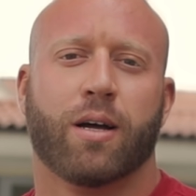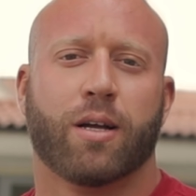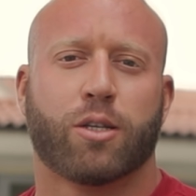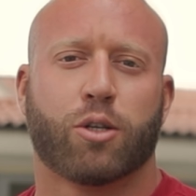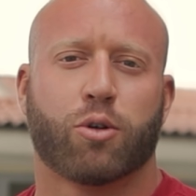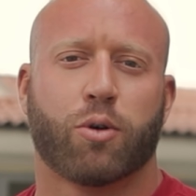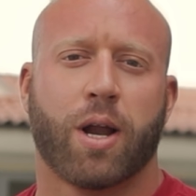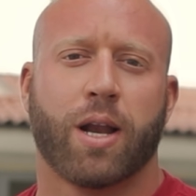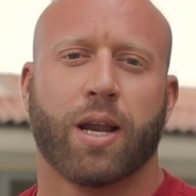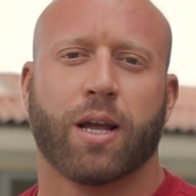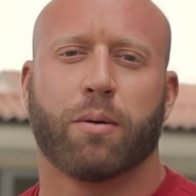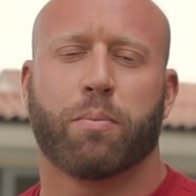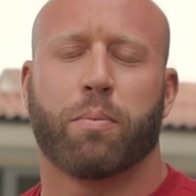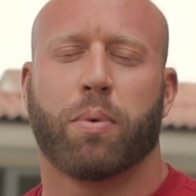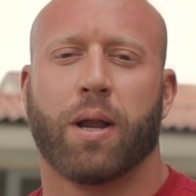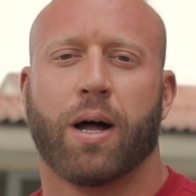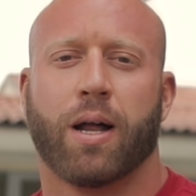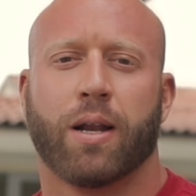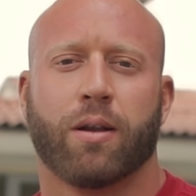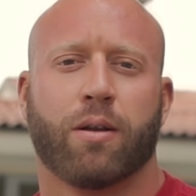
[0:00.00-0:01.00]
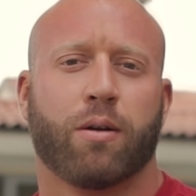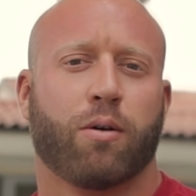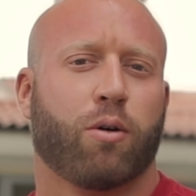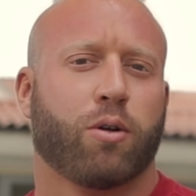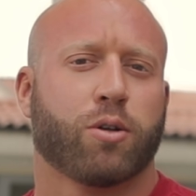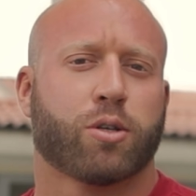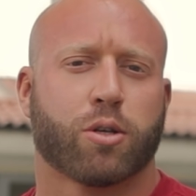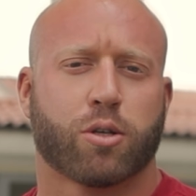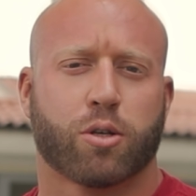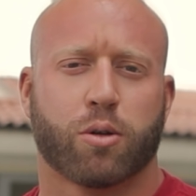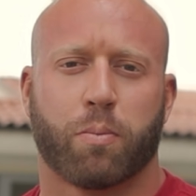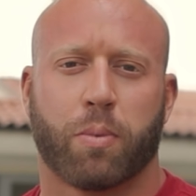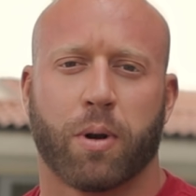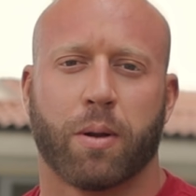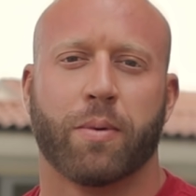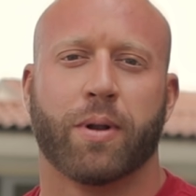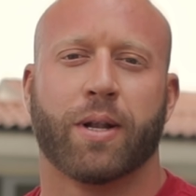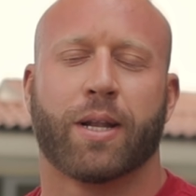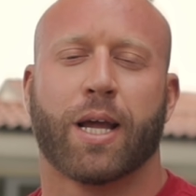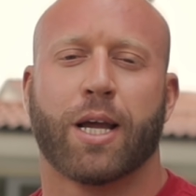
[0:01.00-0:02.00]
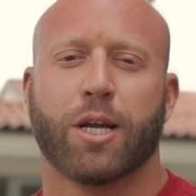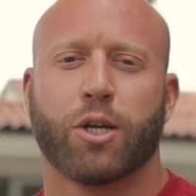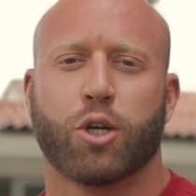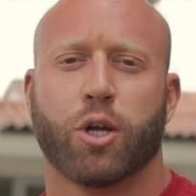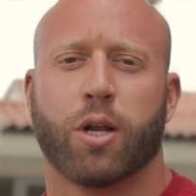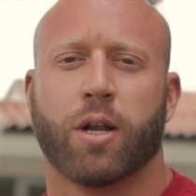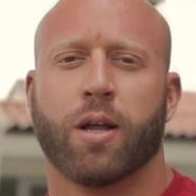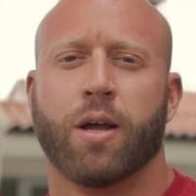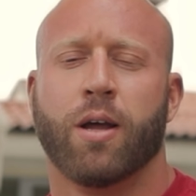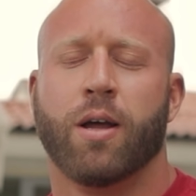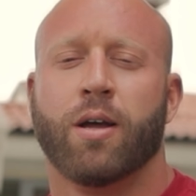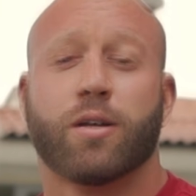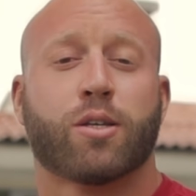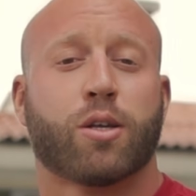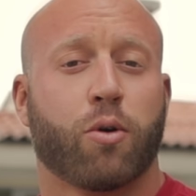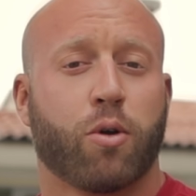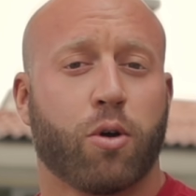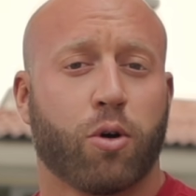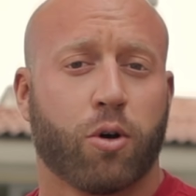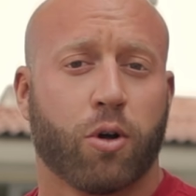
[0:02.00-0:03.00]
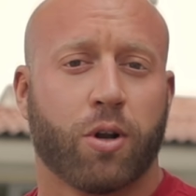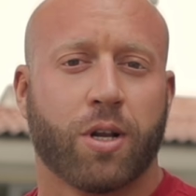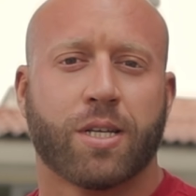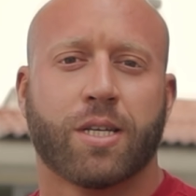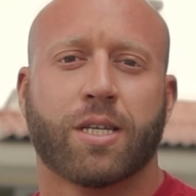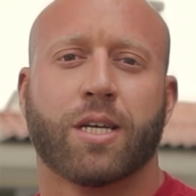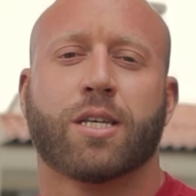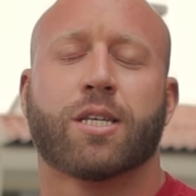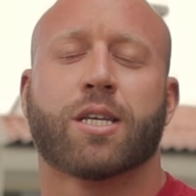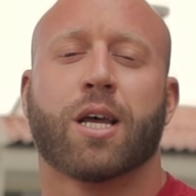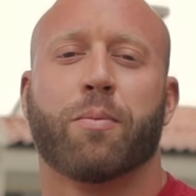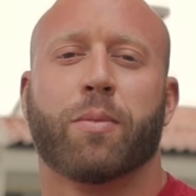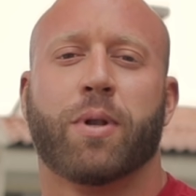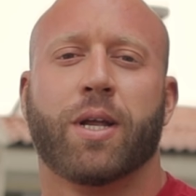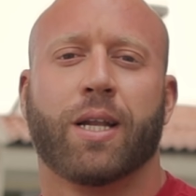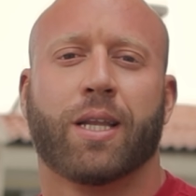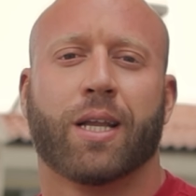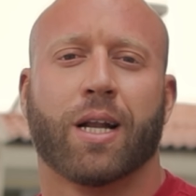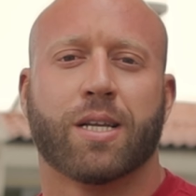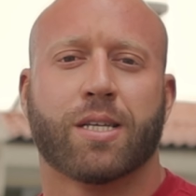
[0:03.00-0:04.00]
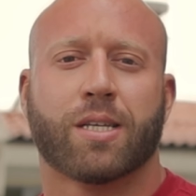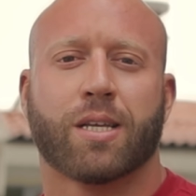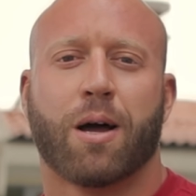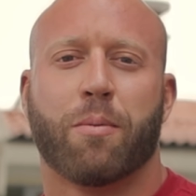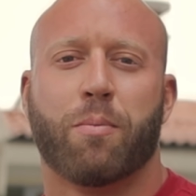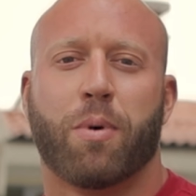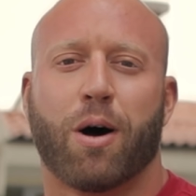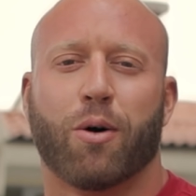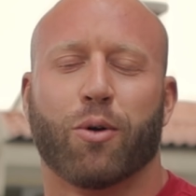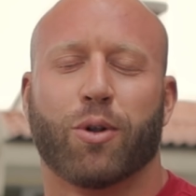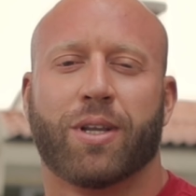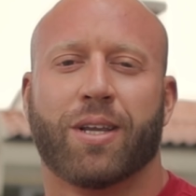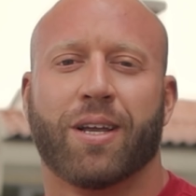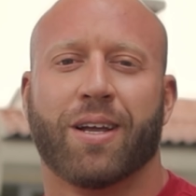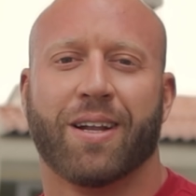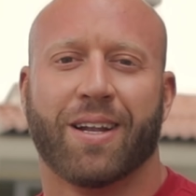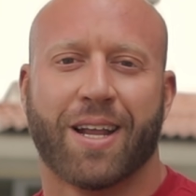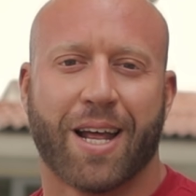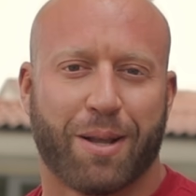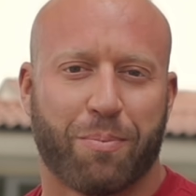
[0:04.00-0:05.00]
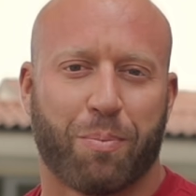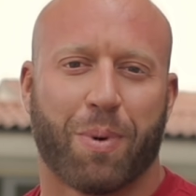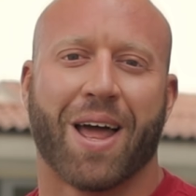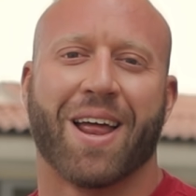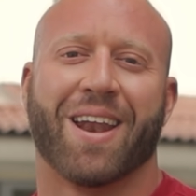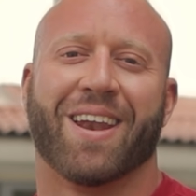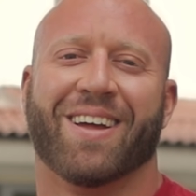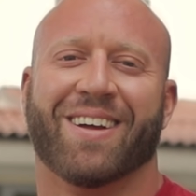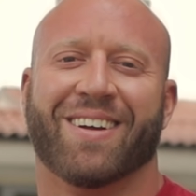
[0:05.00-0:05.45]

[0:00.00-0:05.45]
training plan, also supplementation. So you're gonna see some details about that plan.